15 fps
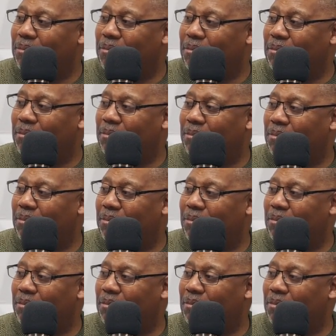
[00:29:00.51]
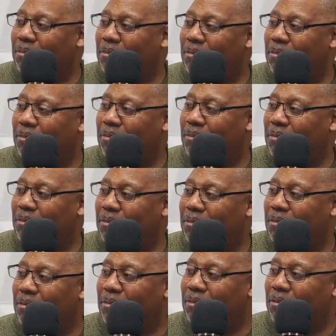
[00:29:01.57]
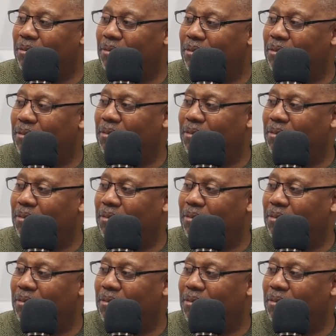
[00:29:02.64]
(not speaking)